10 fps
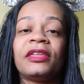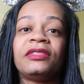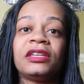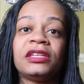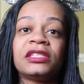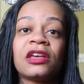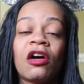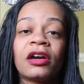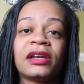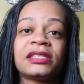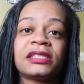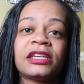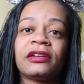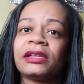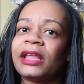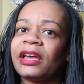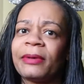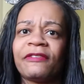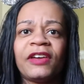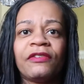these aren't necessarily like
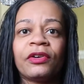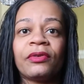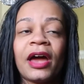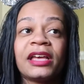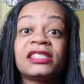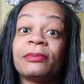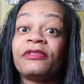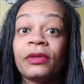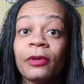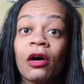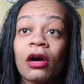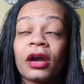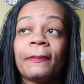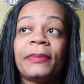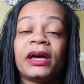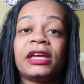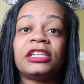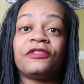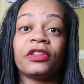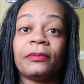my favorite rides. Some of them are,
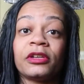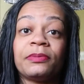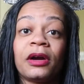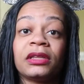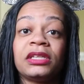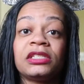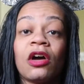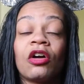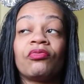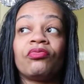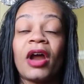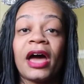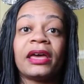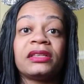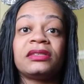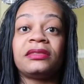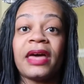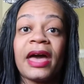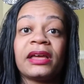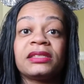but for the most part these are rides
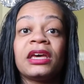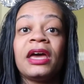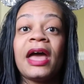that